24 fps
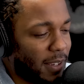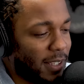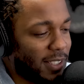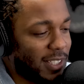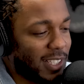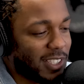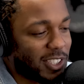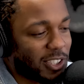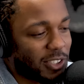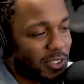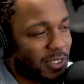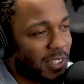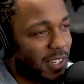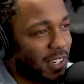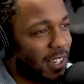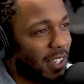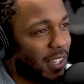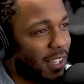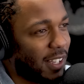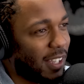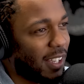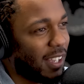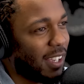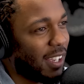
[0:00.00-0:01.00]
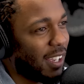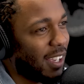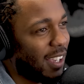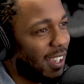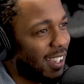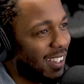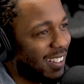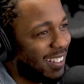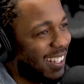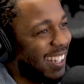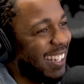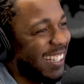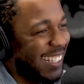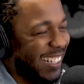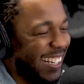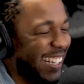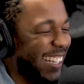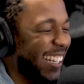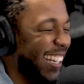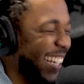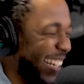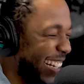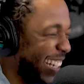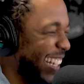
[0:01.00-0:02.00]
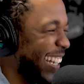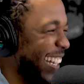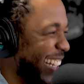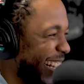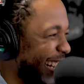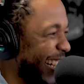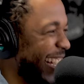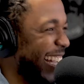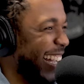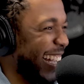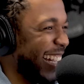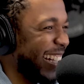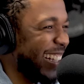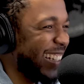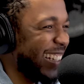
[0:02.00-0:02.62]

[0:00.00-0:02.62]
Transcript: And did it get hard when you start thinking like, damn?